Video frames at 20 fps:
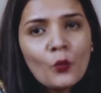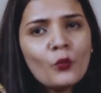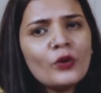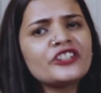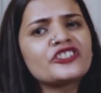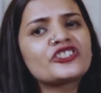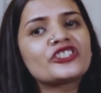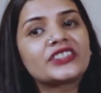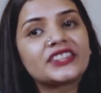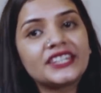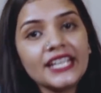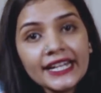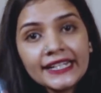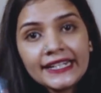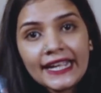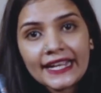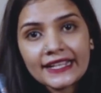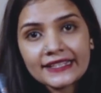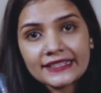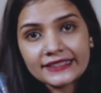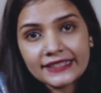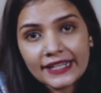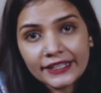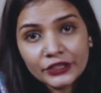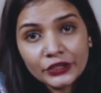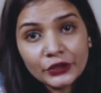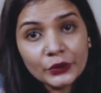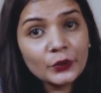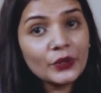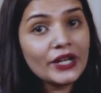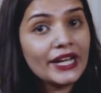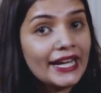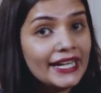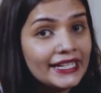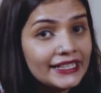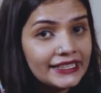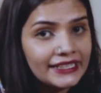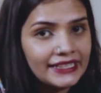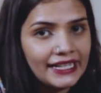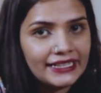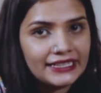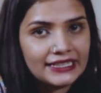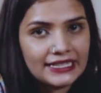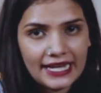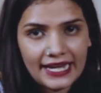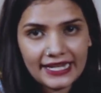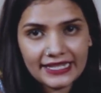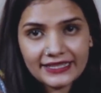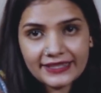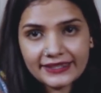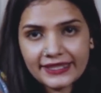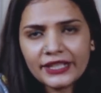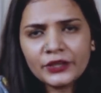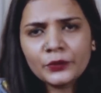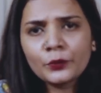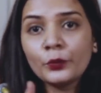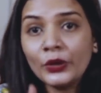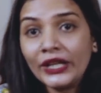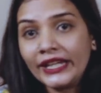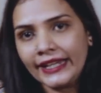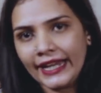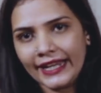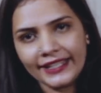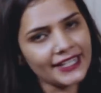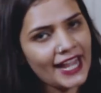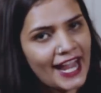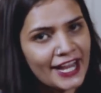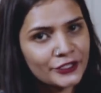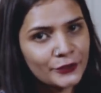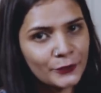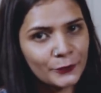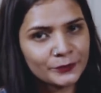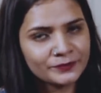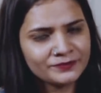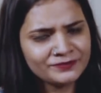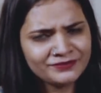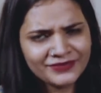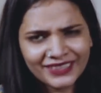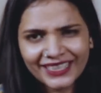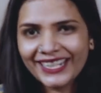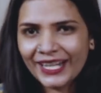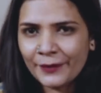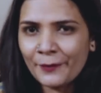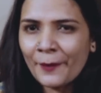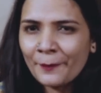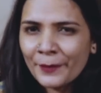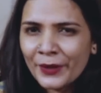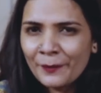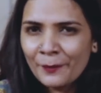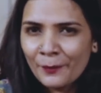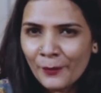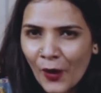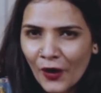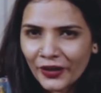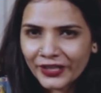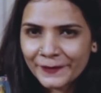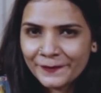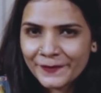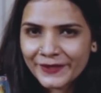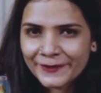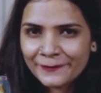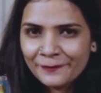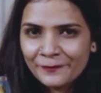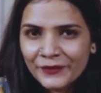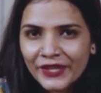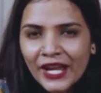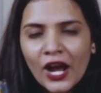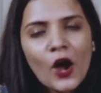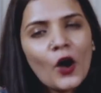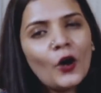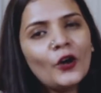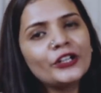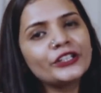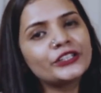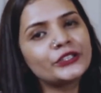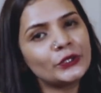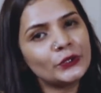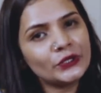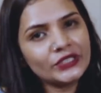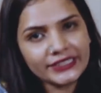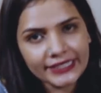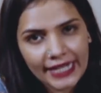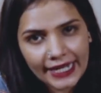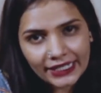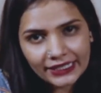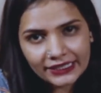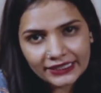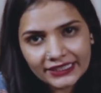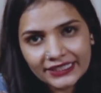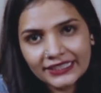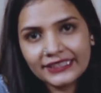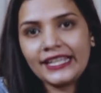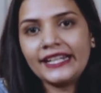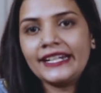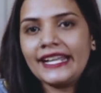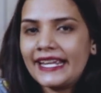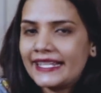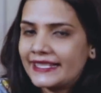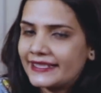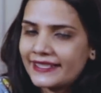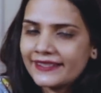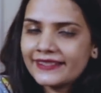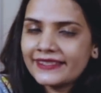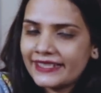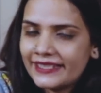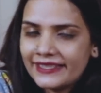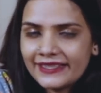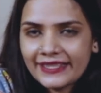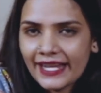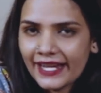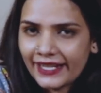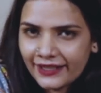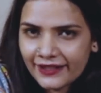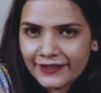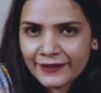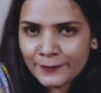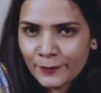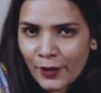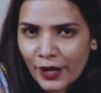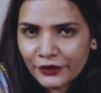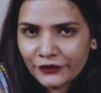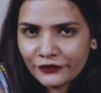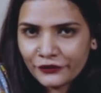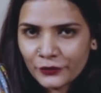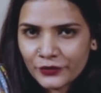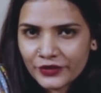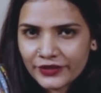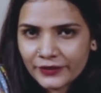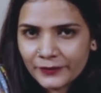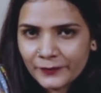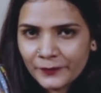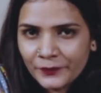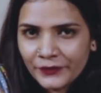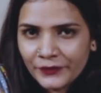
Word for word: which then extend to internet lines that we get at home. Remember modems? Or through tech that exists inside our smartphones.